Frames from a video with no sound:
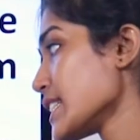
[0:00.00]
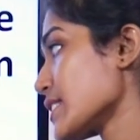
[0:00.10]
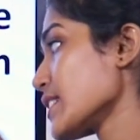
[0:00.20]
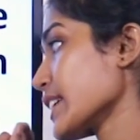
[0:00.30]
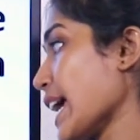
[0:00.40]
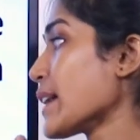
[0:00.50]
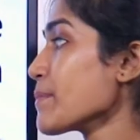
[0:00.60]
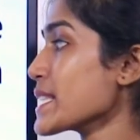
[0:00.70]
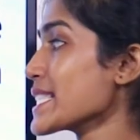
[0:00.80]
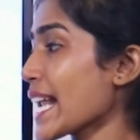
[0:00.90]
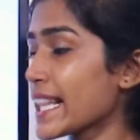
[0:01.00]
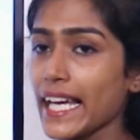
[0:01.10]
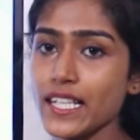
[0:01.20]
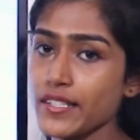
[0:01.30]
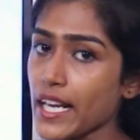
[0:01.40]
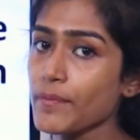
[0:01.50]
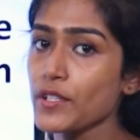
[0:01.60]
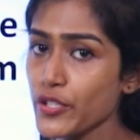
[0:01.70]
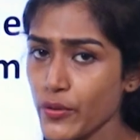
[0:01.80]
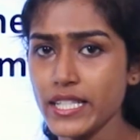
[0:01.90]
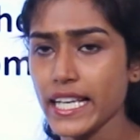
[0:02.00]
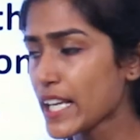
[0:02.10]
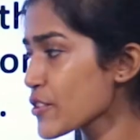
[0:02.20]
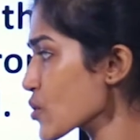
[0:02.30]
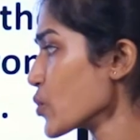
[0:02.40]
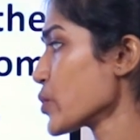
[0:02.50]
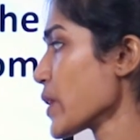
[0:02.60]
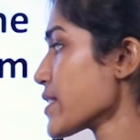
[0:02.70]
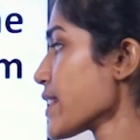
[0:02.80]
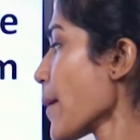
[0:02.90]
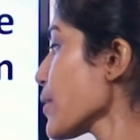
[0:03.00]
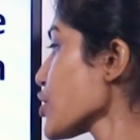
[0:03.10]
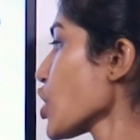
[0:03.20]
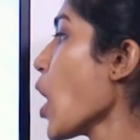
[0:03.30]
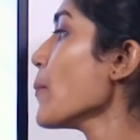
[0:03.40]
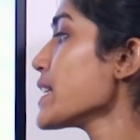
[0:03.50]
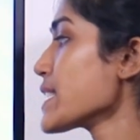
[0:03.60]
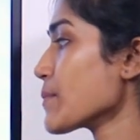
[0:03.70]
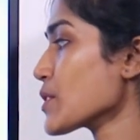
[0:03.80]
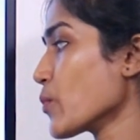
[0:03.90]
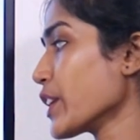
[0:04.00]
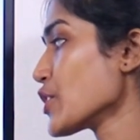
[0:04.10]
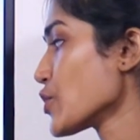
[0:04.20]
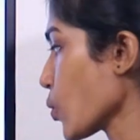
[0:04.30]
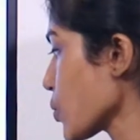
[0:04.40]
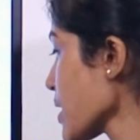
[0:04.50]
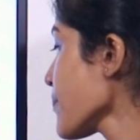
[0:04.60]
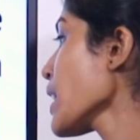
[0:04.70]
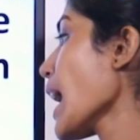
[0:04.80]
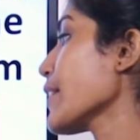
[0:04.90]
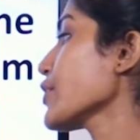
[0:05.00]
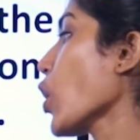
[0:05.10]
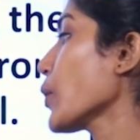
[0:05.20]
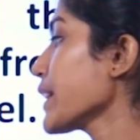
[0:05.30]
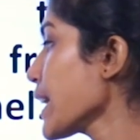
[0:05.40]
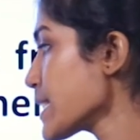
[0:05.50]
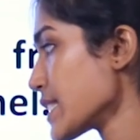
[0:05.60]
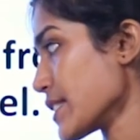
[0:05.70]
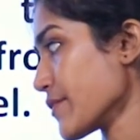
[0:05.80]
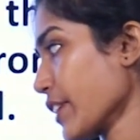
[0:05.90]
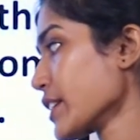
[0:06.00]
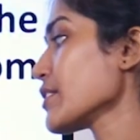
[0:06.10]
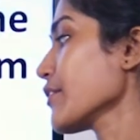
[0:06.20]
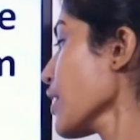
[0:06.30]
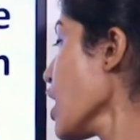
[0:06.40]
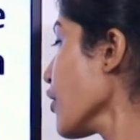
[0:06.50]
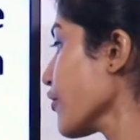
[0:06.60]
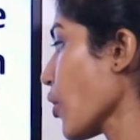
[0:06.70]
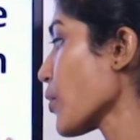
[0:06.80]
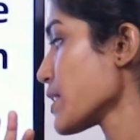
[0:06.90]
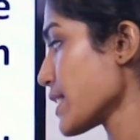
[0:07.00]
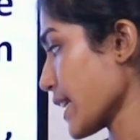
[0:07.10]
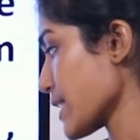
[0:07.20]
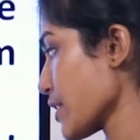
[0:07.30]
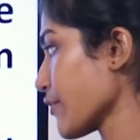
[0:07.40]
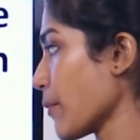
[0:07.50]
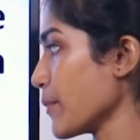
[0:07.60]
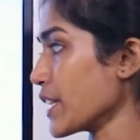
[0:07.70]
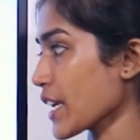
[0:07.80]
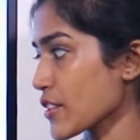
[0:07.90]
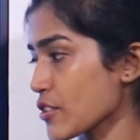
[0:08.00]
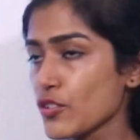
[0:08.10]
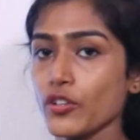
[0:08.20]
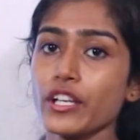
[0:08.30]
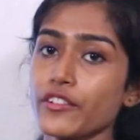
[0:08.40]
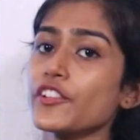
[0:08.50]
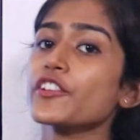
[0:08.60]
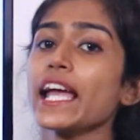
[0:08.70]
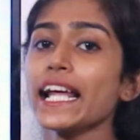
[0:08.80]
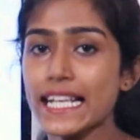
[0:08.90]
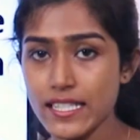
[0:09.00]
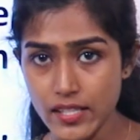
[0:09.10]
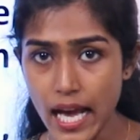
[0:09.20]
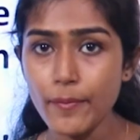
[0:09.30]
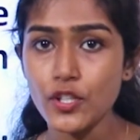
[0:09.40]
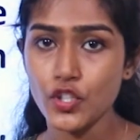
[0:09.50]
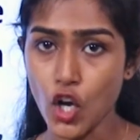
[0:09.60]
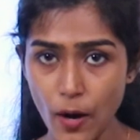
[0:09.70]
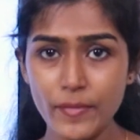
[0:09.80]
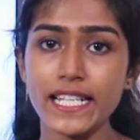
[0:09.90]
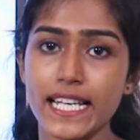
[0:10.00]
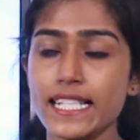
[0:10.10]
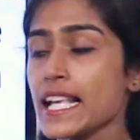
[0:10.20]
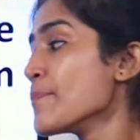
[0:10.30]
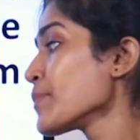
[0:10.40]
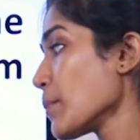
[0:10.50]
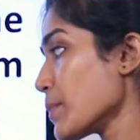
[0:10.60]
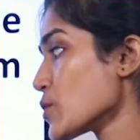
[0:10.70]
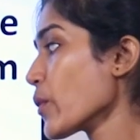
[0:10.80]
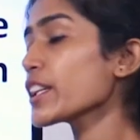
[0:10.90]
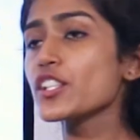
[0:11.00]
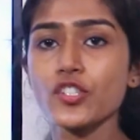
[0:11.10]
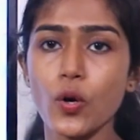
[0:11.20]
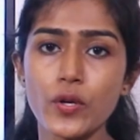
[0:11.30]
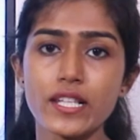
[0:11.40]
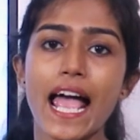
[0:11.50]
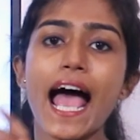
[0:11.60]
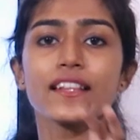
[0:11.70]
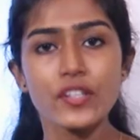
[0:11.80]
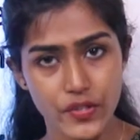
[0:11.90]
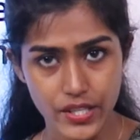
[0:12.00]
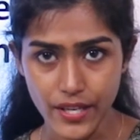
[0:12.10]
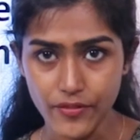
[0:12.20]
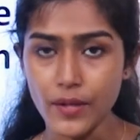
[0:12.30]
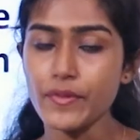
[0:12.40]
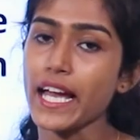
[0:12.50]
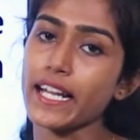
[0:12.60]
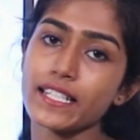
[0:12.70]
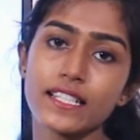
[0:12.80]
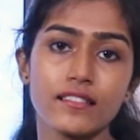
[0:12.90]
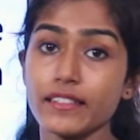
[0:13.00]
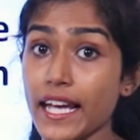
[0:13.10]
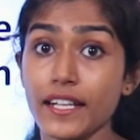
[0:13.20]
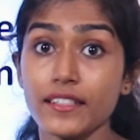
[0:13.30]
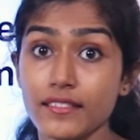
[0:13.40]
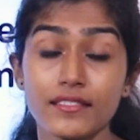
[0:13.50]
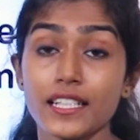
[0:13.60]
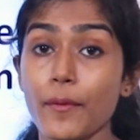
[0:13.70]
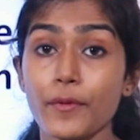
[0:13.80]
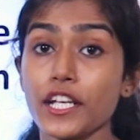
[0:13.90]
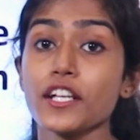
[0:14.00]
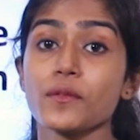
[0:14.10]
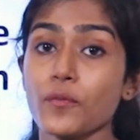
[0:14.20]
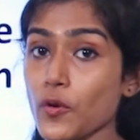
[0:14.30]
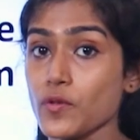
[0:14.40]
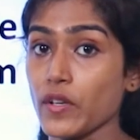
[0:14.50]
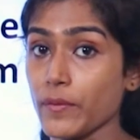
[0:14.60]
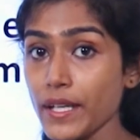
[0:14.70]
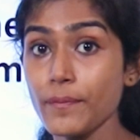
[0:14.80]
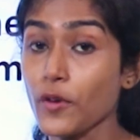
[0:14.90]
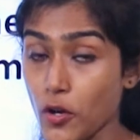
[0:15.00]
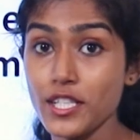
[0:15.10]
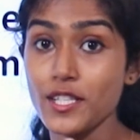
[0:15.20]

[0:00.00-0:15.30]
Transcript: it can be said that statement 2 is again true. To establish commonness between the source and the audience is effective for success of communication. So if you can establish commonness between the source and the receiver, then the communication process will be